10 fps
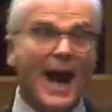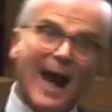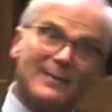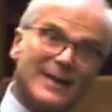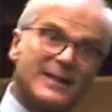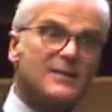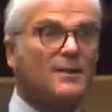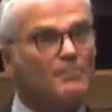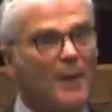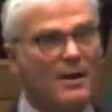and that is
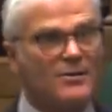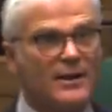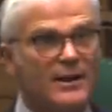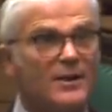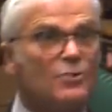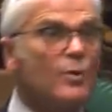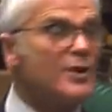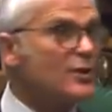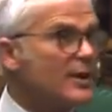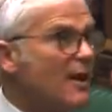the basket into
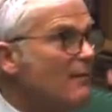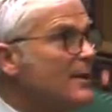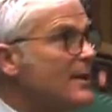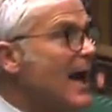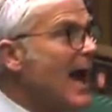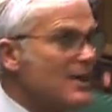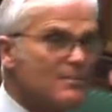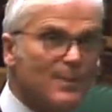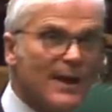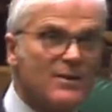which the government has
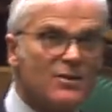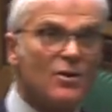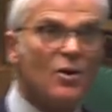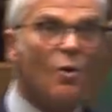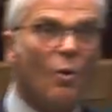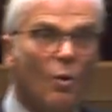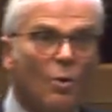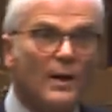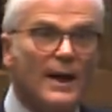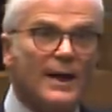placed
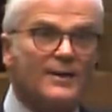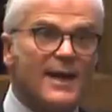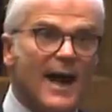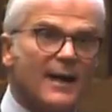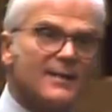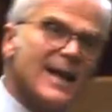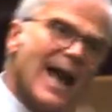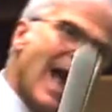all its eggs.